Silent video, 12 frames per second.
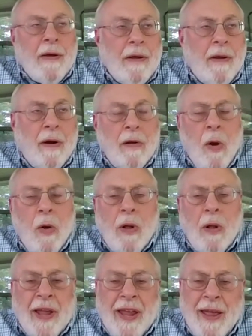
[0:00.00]
here
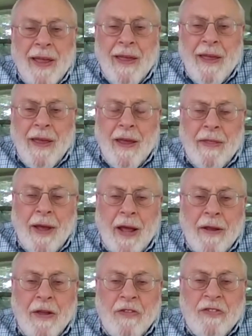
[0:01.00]
locally, and
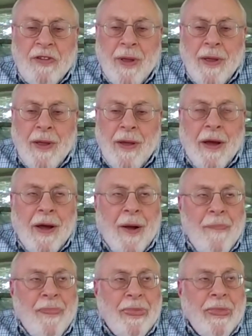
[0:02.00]
that is,
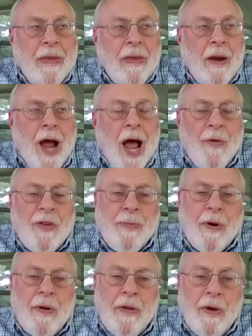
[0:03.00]
and I was
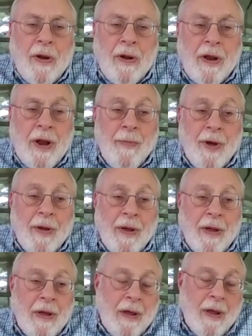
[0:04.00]
pretty good
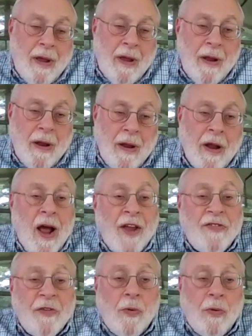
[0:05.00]
in
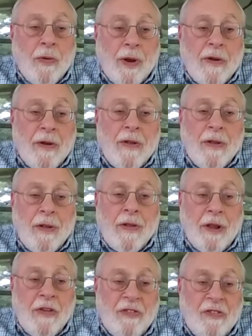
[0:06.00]
high school in
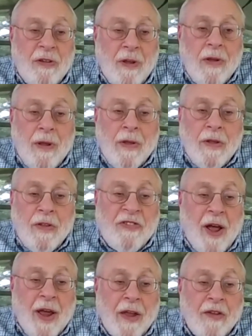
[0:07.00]
the
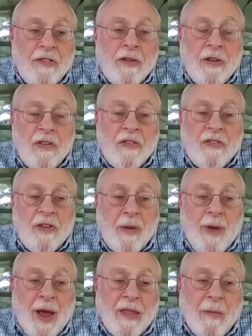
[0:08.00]
sciences
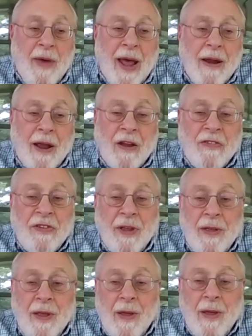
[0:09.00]
and mathematics,
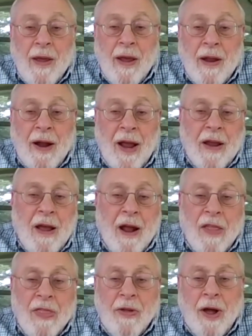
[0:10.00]
and I
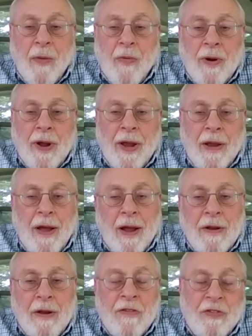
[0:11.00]
kind of thought when I
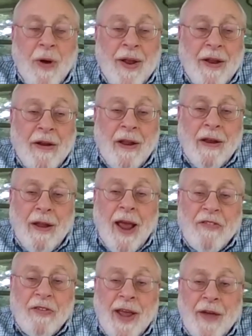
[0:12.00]
got, so I didn't
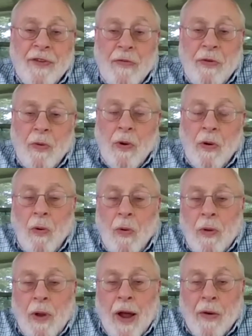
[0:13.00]
actually have to do a
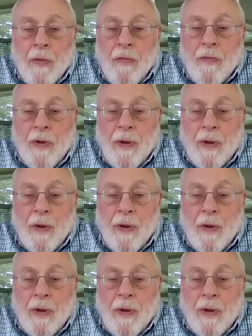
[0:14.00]
whole lot of